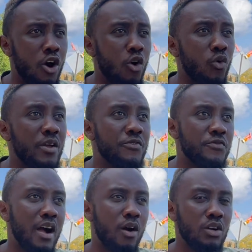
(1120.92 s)
We
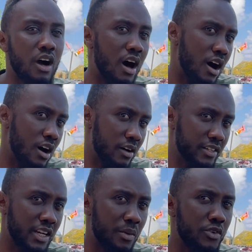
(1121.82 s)
found her,
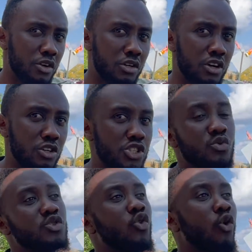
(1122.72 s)
the Cameroonian girl. She
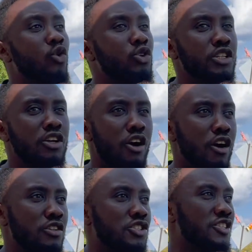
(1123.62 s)
was holding
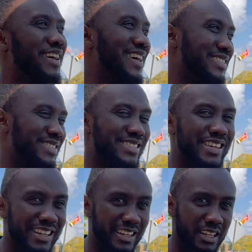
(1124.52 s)
onto a
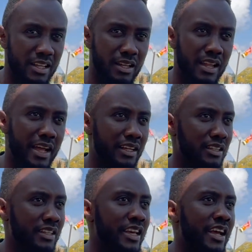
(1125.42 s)
stick, like
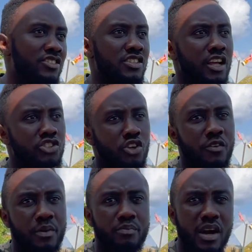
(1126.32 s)
the extension
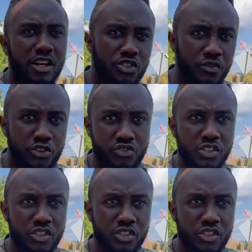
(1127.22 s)
of a branch of a tree.